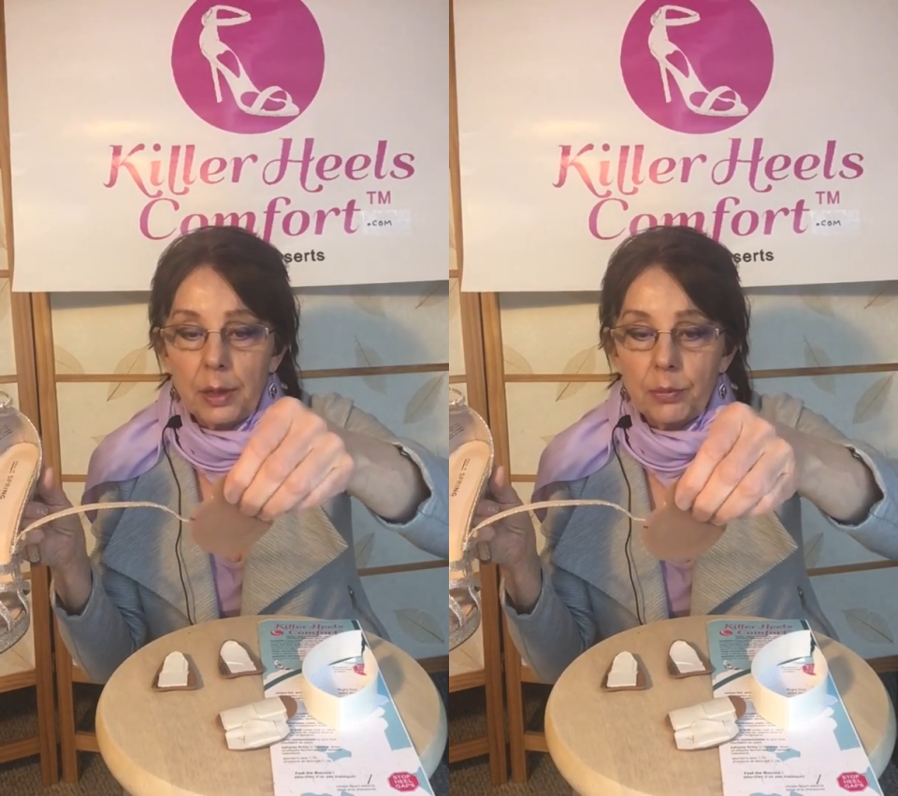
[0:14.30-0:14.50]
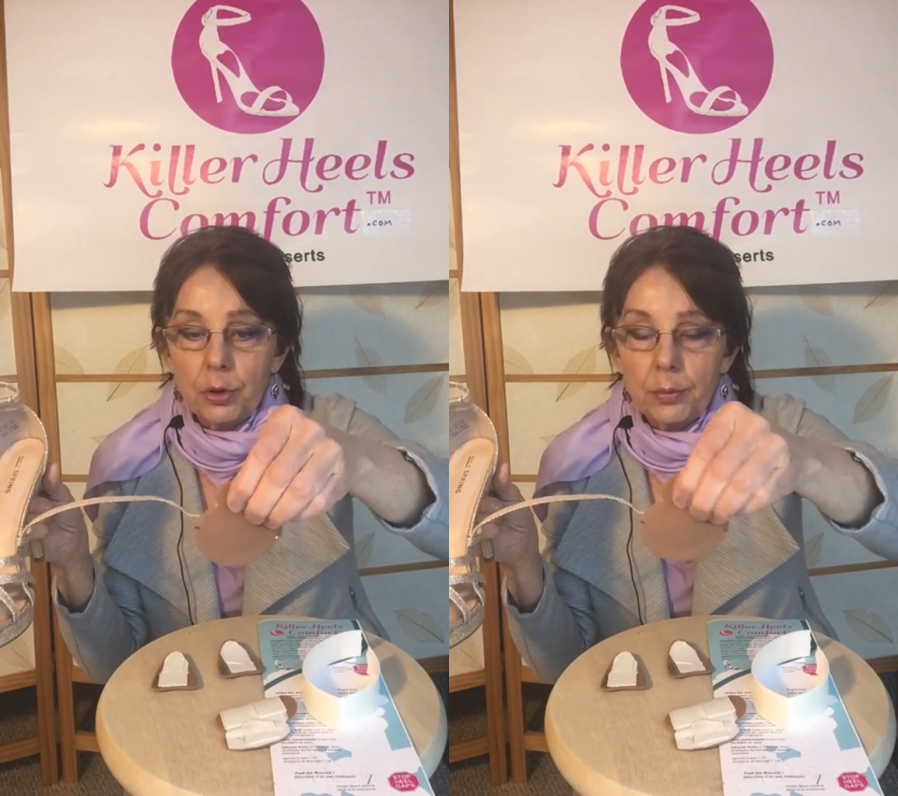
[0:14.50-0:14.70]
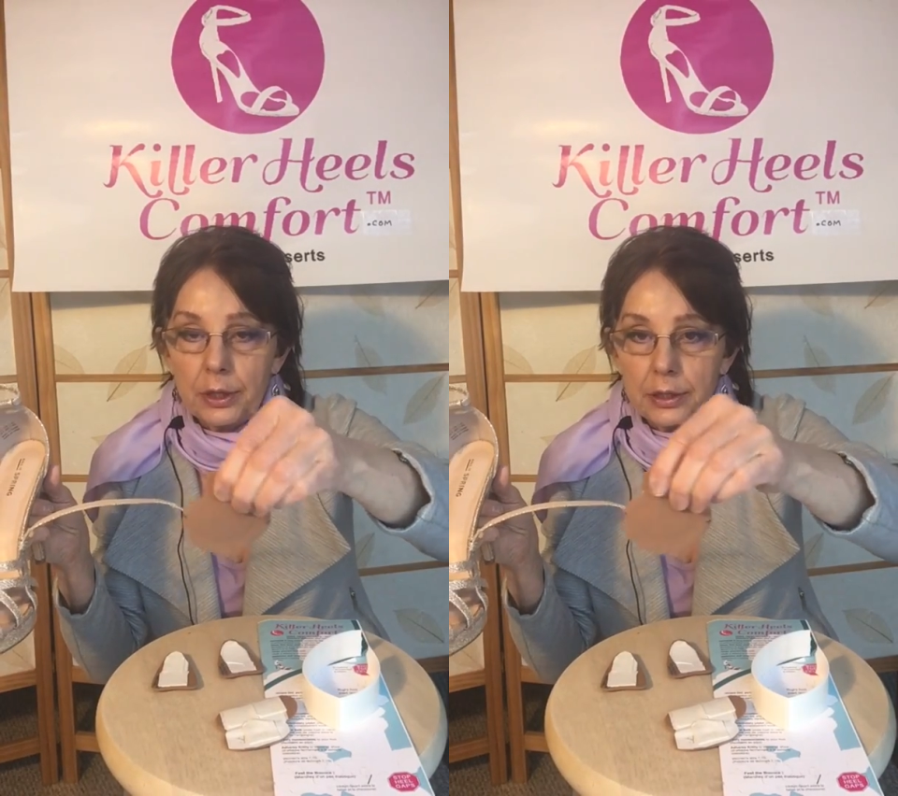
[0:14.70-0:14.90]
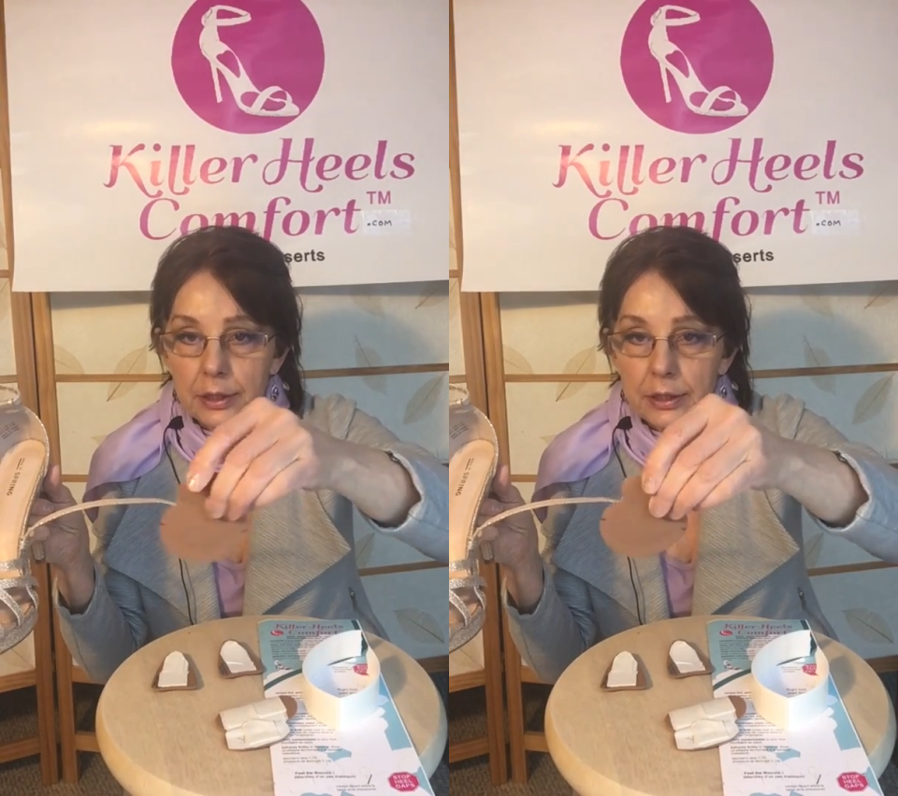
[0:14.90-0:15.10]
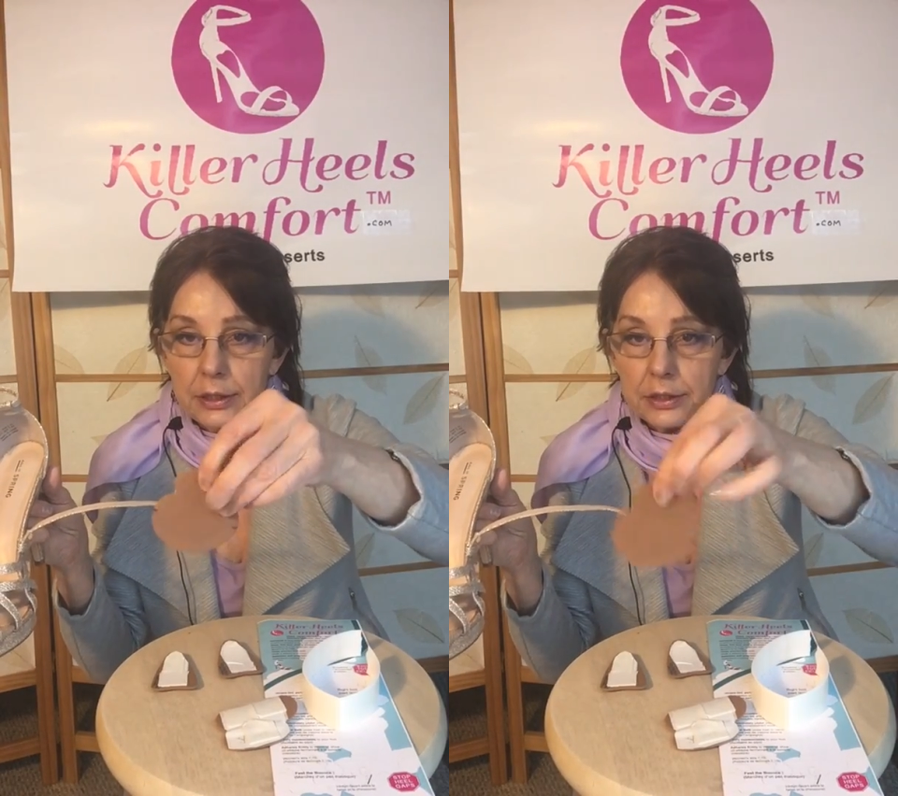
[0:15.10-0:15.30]

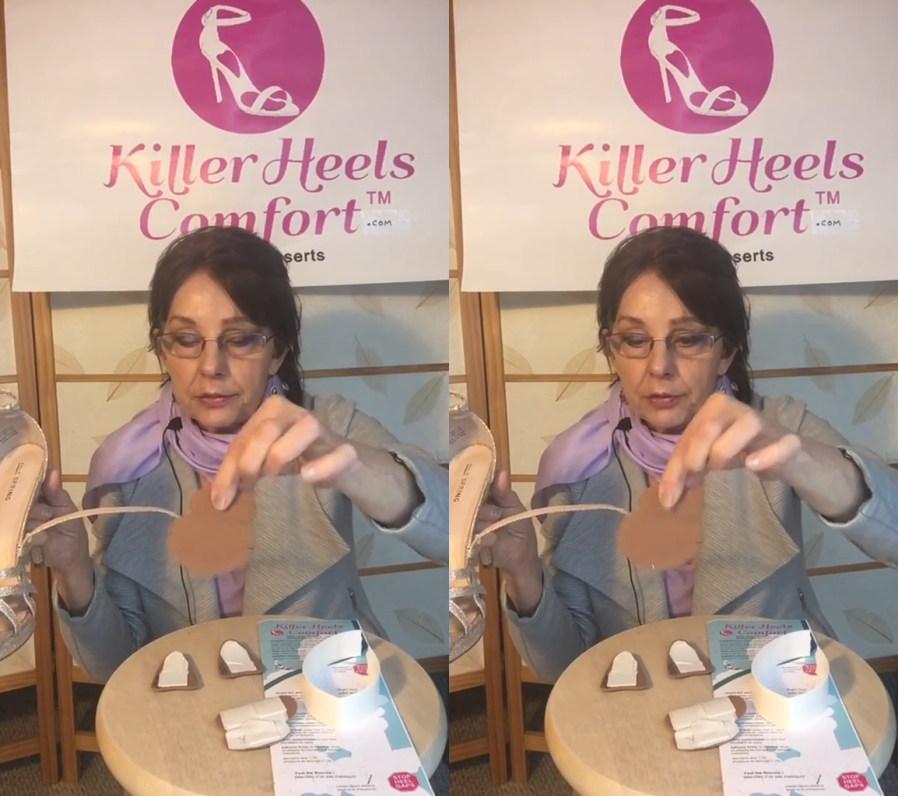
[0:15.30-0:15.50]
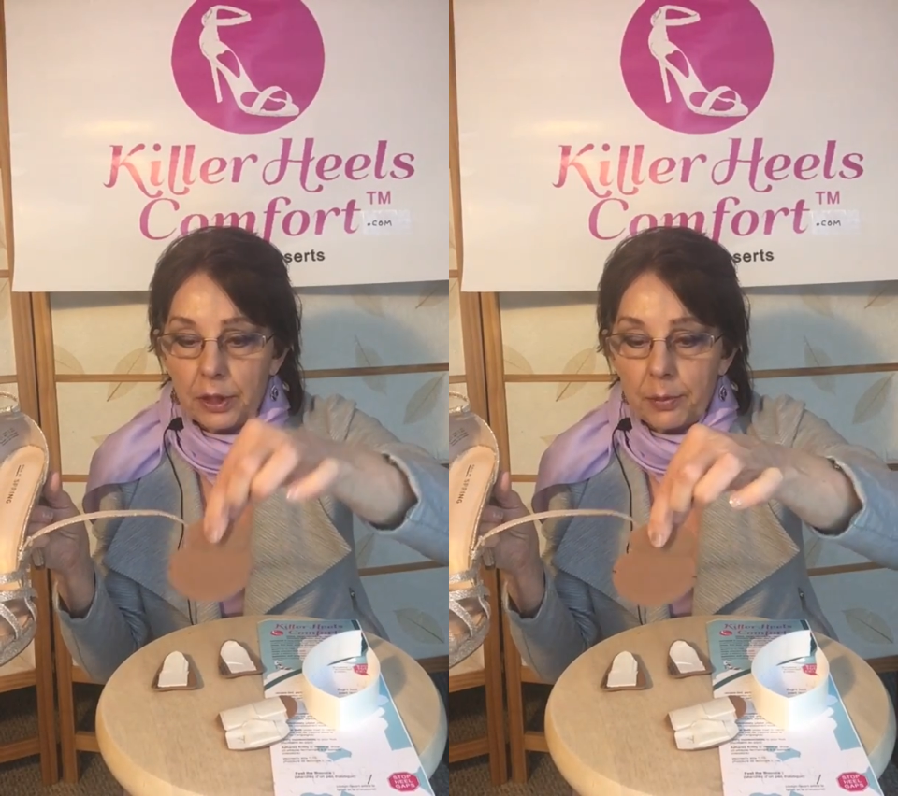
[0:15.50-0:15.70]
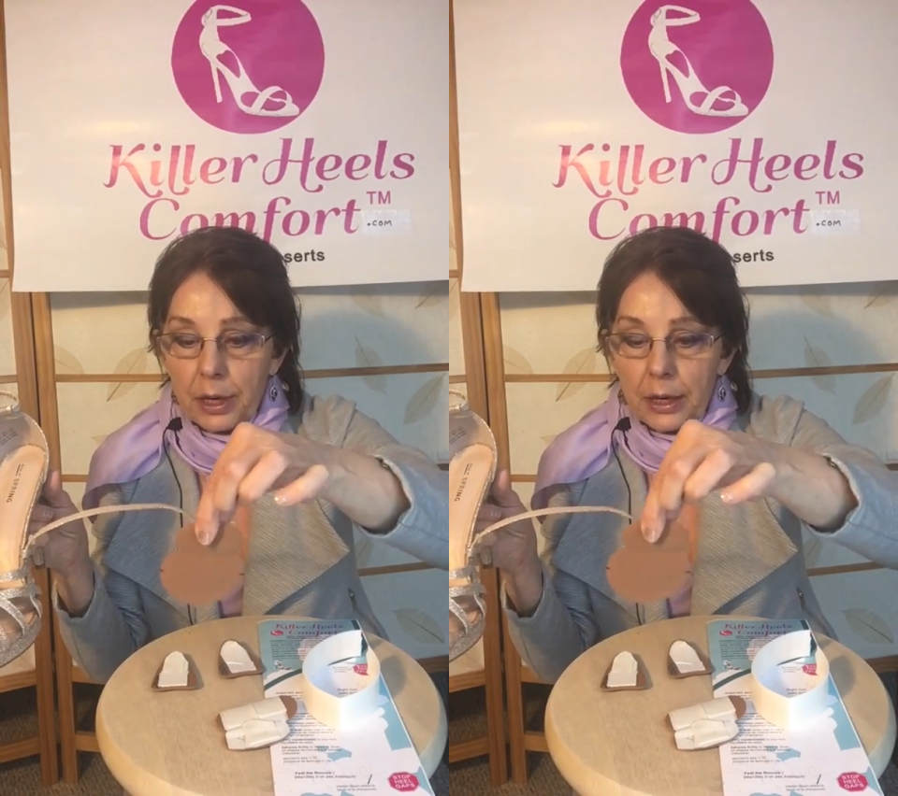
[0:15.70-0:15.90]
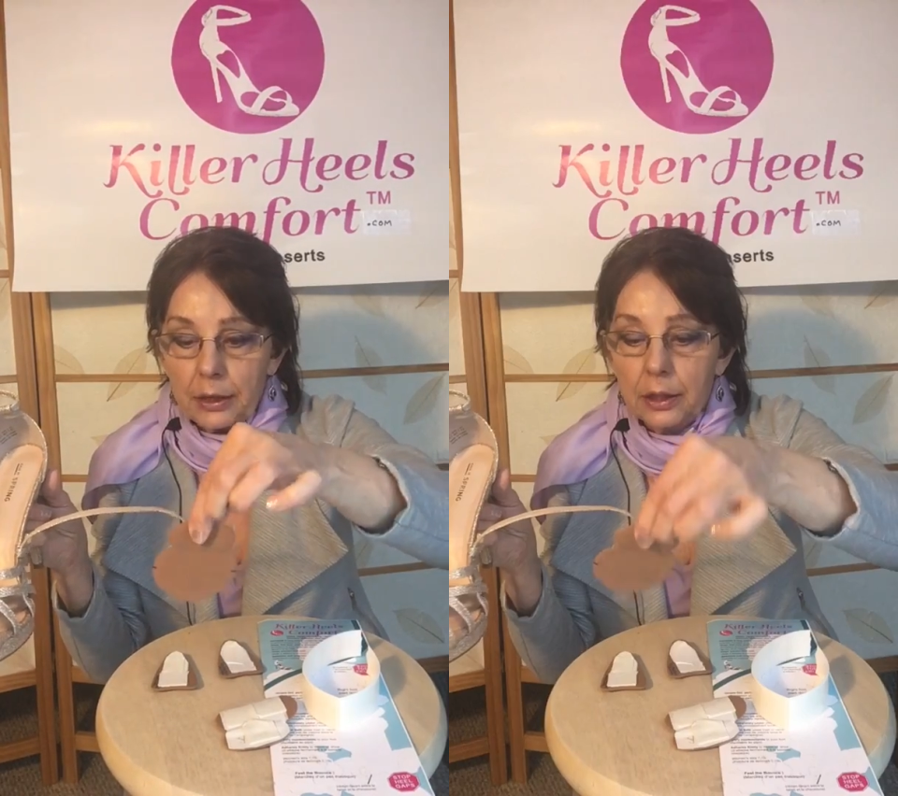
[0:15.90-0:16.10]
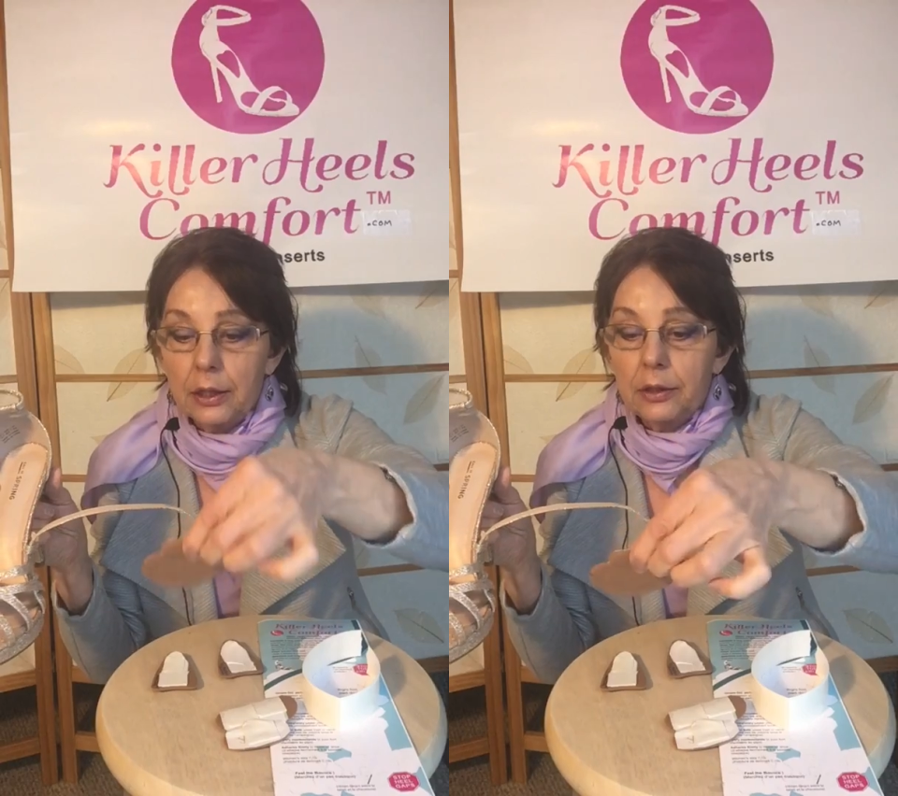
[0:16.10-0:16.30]
permanent adhesive on the back.